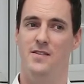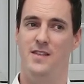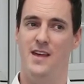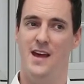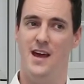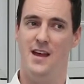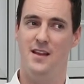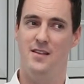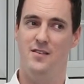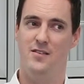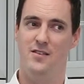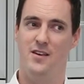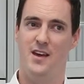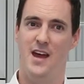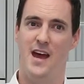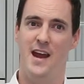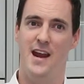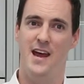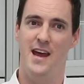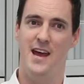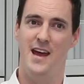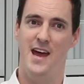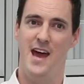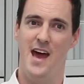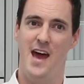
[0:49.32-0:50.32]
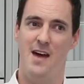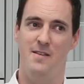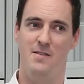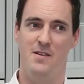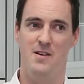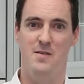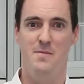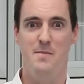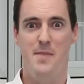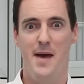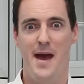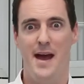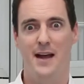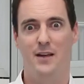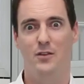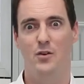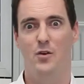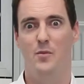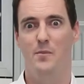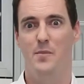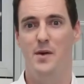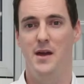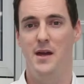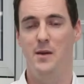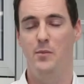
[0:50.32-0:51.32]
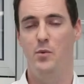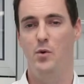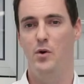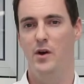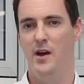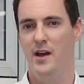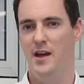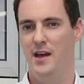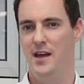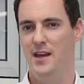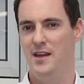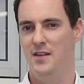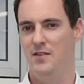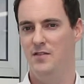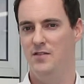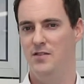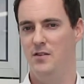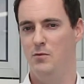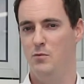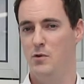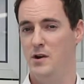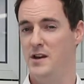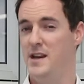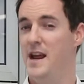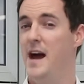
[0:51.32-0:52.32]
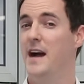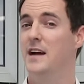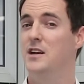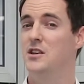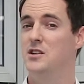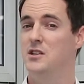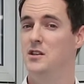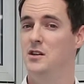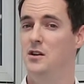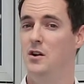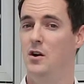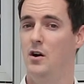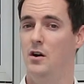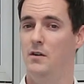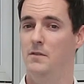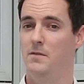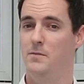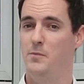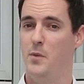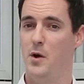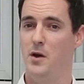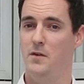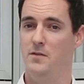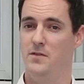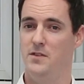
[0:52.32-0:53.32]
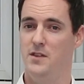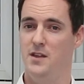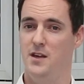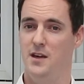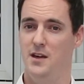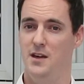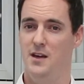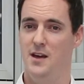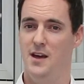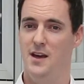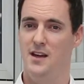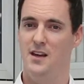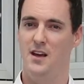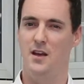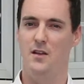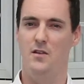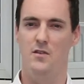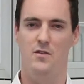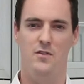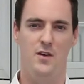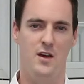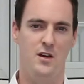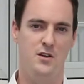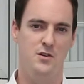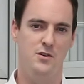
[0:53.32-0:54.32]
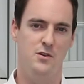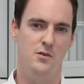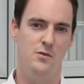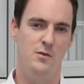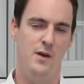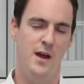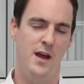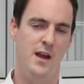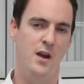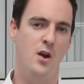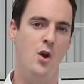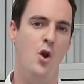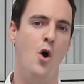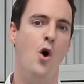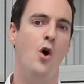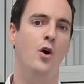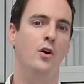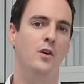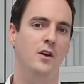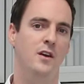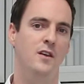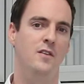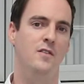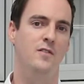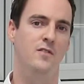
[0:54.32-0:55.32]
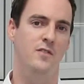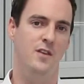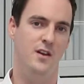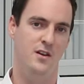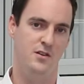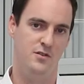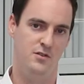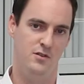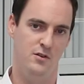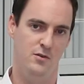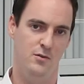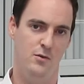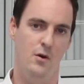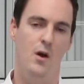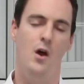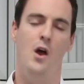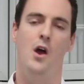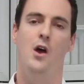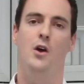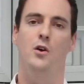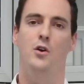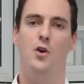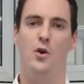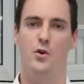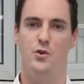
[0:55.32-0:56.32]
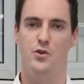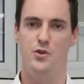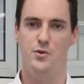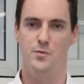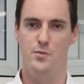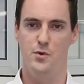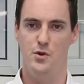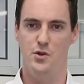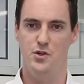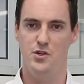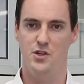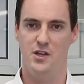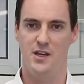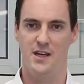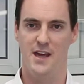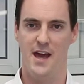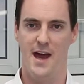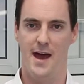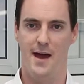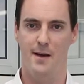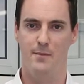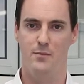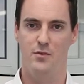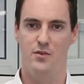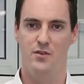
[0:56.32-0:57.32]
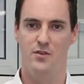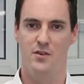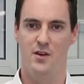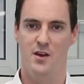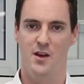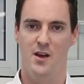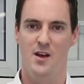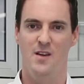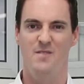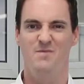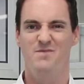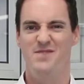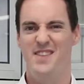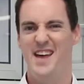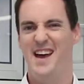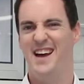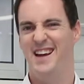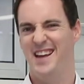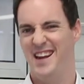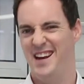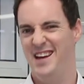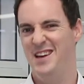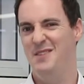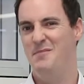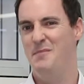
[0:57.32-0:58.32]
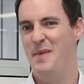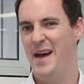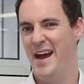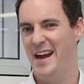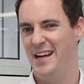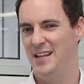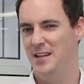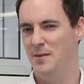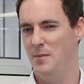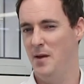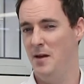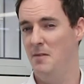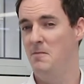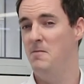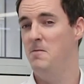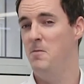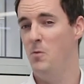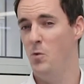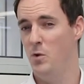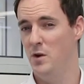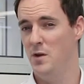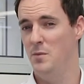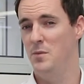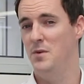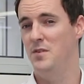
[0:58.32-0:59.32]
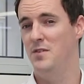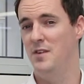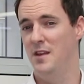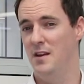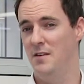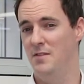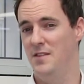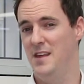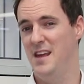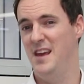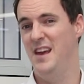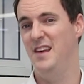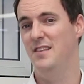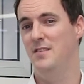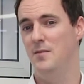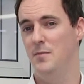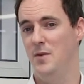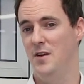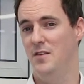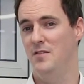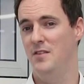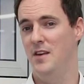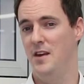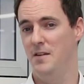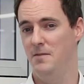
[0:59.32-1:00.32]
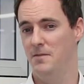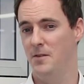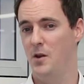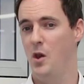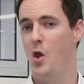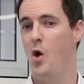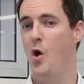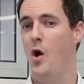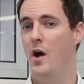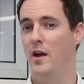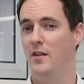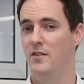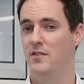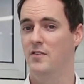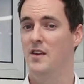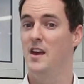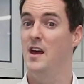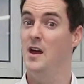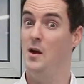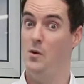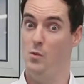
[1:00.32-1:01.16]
that's going to have an impact on people is the reduction of both the concessional and non-concessional contribution caps. They're going to impact about 40% of the SMSF clients